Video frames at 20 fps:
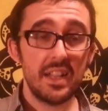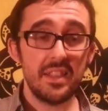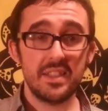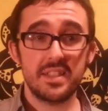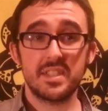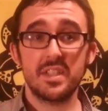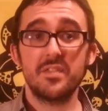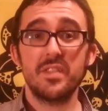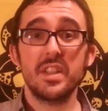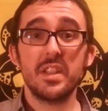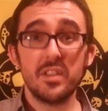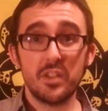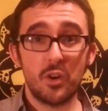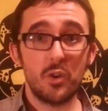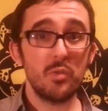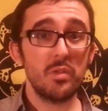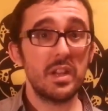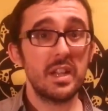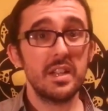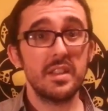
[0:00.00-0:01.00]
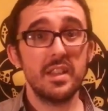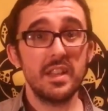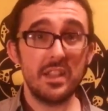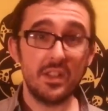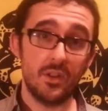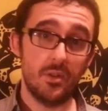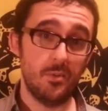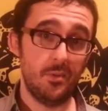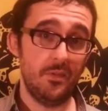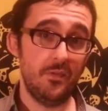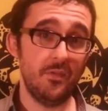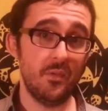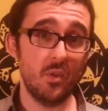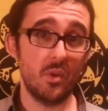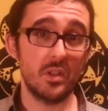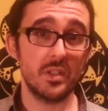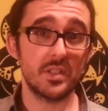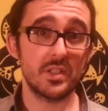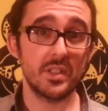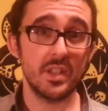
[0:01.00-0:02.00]
and the stuff they don't like, they don't
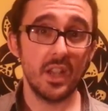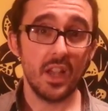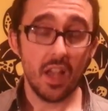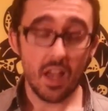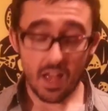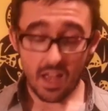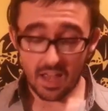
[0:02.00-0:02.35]
enforce.